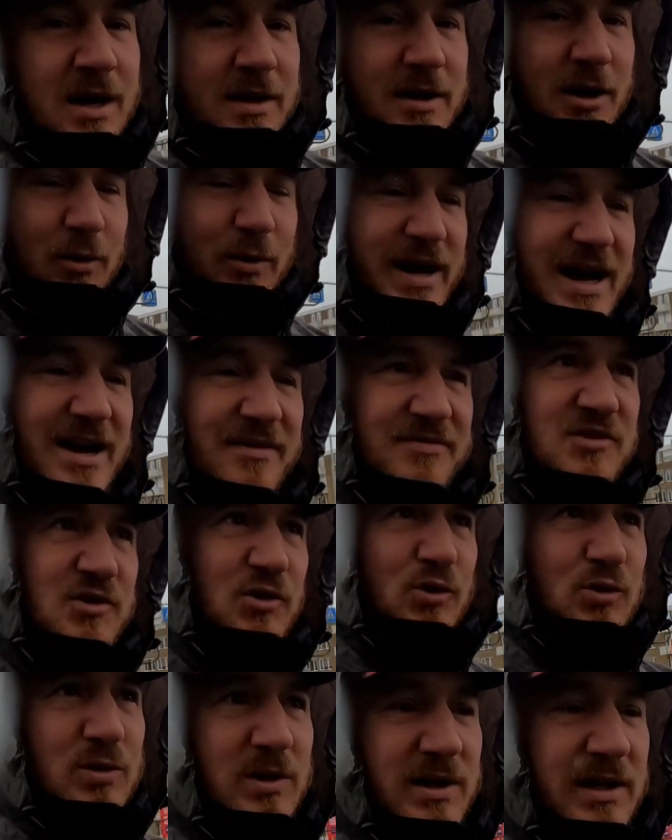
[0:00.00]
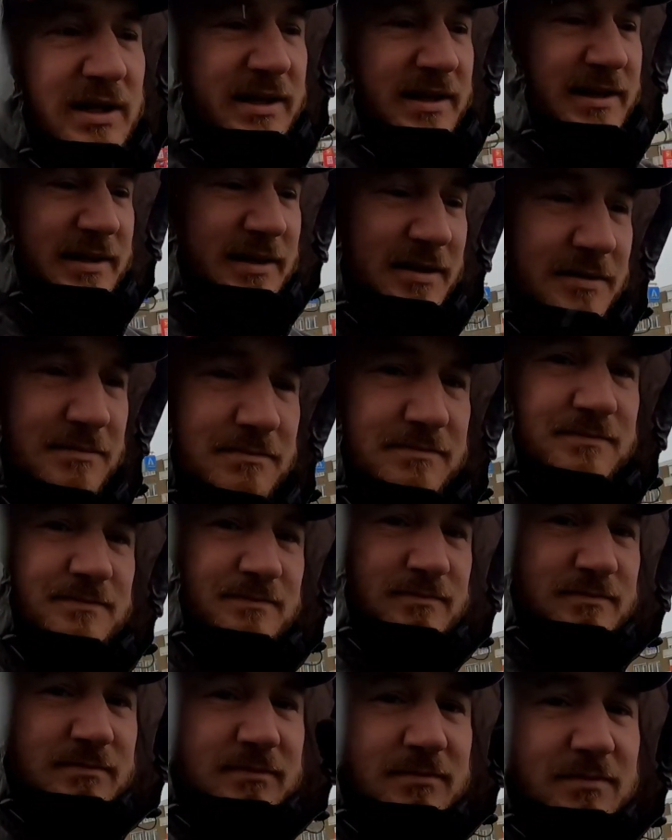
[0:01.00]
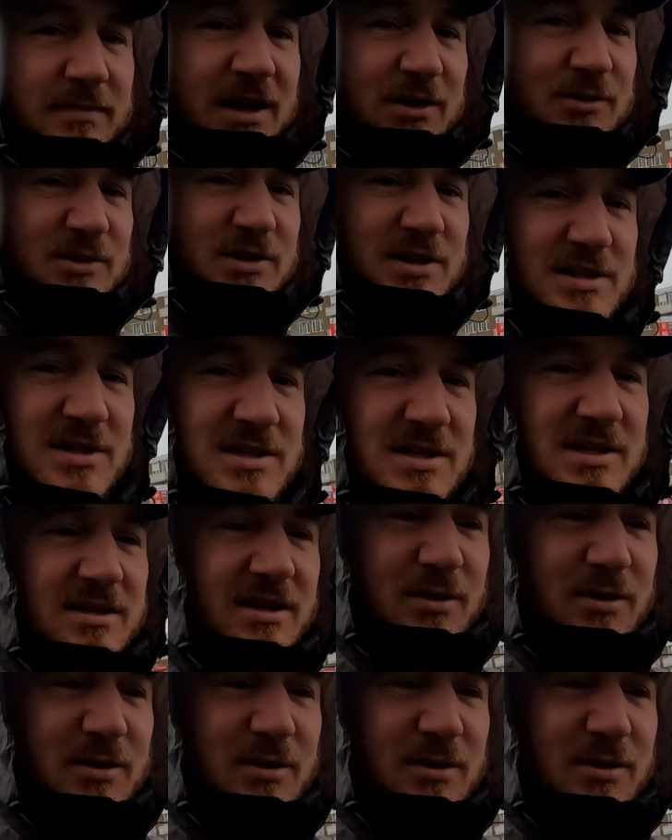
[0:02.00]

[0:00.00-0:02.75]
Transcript: Now we have two uh, mountains